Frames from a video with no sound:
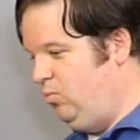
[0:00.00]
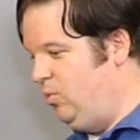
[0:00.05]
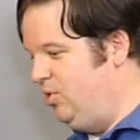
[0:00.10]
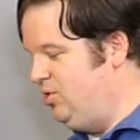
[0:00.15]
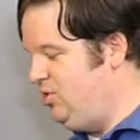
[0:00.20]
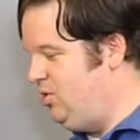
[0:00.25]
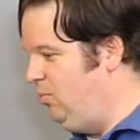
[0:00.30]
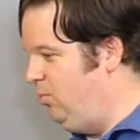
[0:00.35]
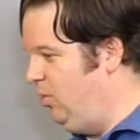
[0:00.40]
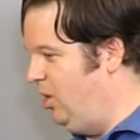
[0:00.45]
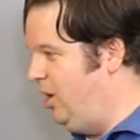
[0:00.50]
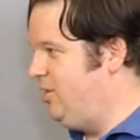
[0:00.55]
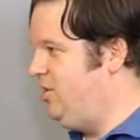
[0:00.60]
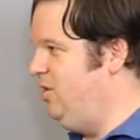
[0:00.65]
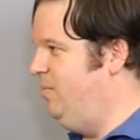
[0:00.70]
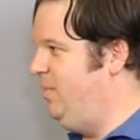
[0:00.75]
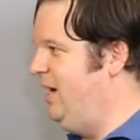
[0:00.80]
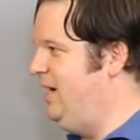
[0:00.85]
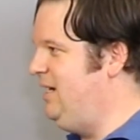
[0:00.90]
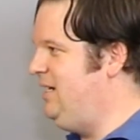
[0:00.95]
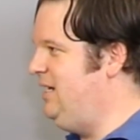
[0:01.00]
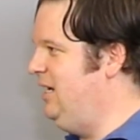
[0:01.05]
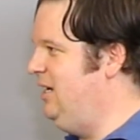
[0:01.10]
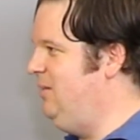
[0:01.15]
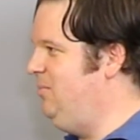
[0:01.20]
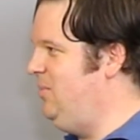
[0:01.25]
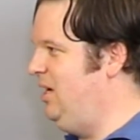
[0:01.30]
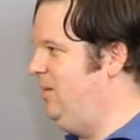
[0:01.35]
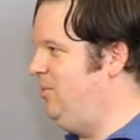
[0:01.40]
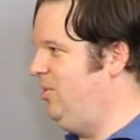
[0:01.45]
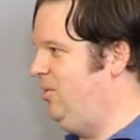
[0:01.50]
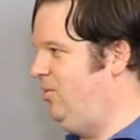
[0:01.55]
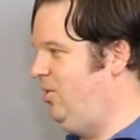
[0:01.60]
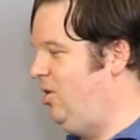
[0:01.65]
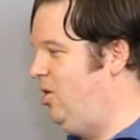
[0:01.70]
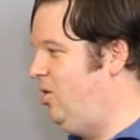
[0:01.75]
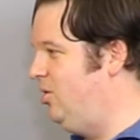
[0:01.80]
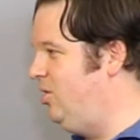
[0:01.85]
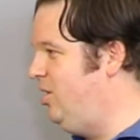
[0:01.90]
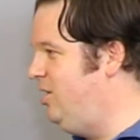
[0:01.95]
once you block your bike in, be able to
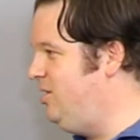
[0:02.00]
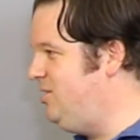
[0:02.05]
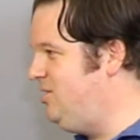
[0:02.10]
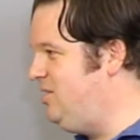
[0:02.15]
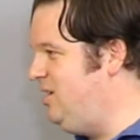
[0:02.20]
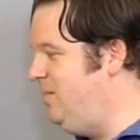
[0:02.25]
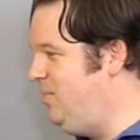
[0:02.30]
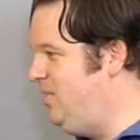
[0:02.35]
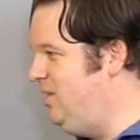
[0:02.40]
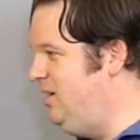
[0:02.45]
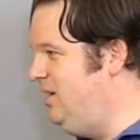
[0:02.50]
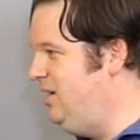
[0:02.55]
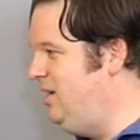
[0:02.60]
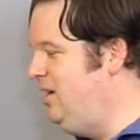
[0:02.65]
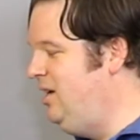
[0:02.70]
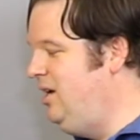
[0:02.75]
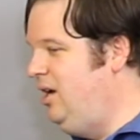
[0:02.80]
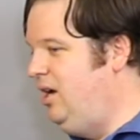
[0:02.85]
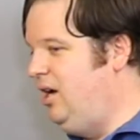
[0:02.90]
log on to something.